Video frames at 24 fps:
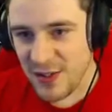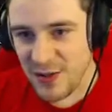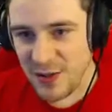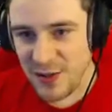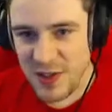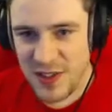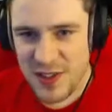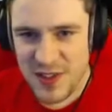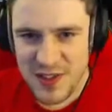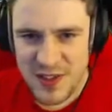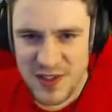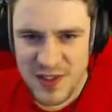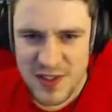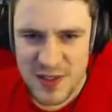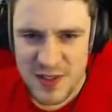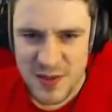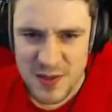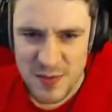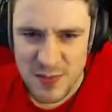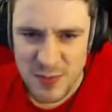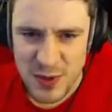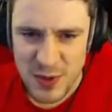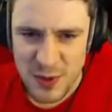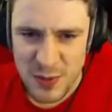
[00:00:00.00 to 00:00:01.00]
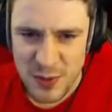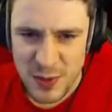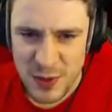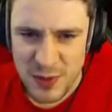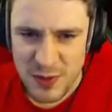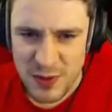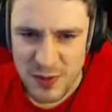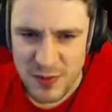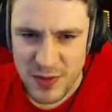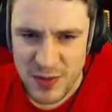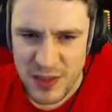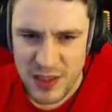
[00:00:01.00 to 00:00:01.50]
is there some pew-pew
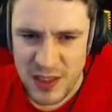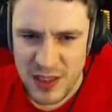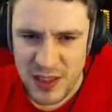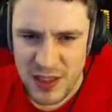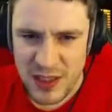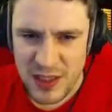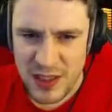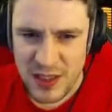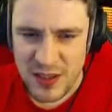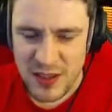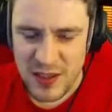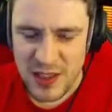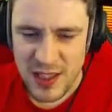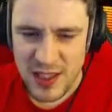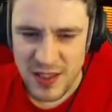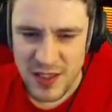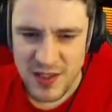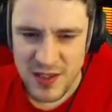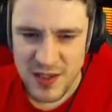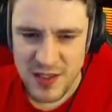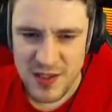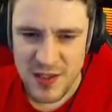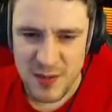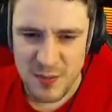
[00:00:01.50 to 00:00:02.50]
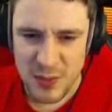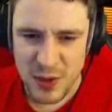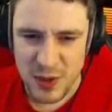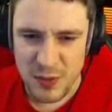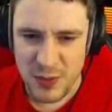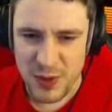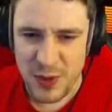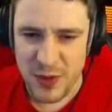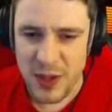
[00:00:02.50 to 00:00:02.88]
over here? Yeah, I can see some pew-pew.